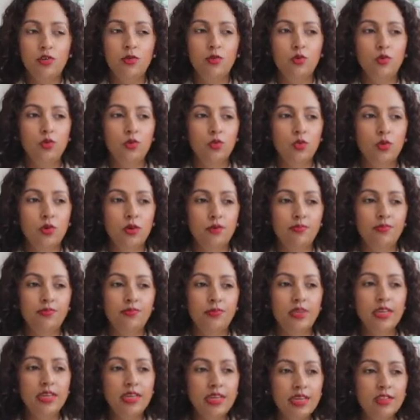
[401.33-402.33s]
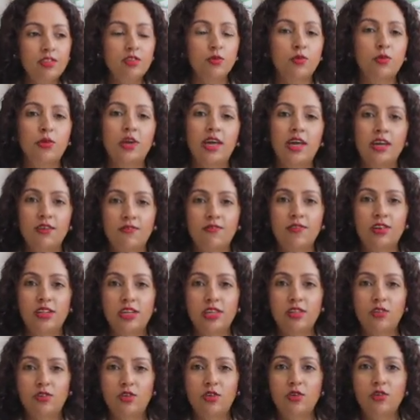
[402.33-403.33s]
You need to put
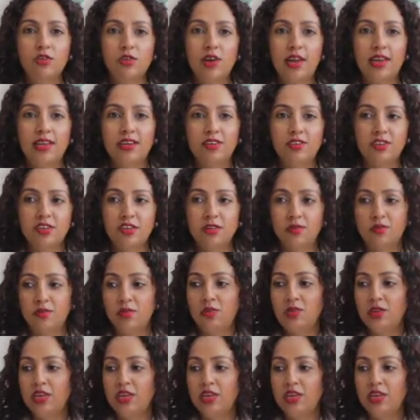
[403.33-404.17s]
effort into your relationships.